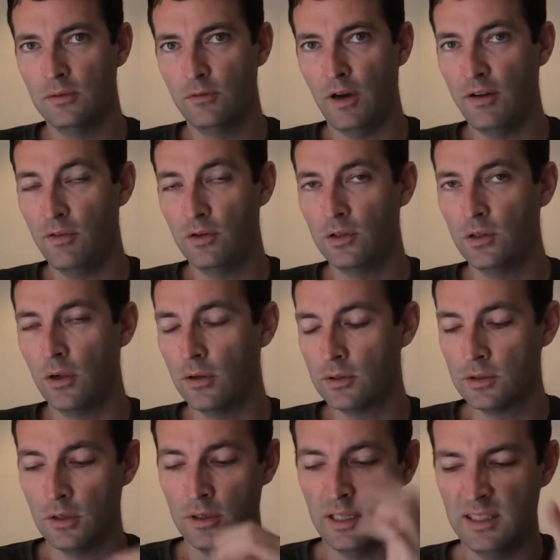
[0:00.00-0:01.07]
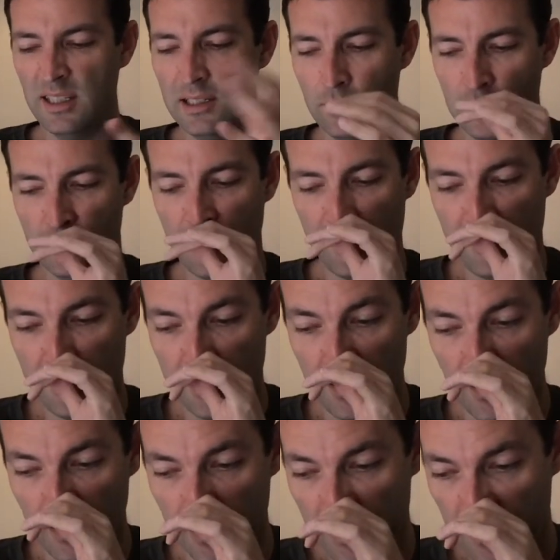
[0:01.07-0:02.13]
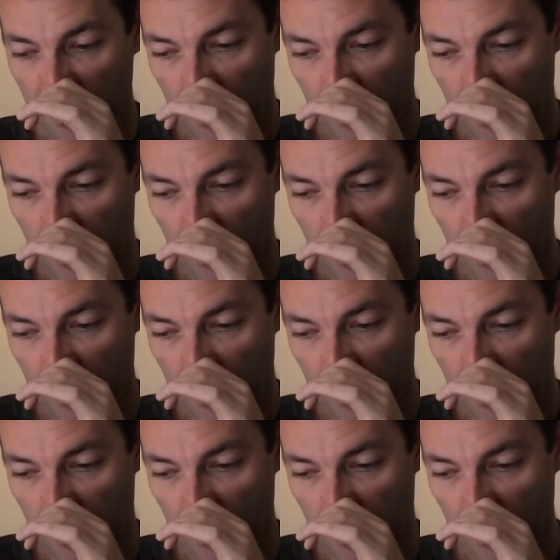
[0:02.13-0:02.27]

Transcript: $500 on. I think it was $500.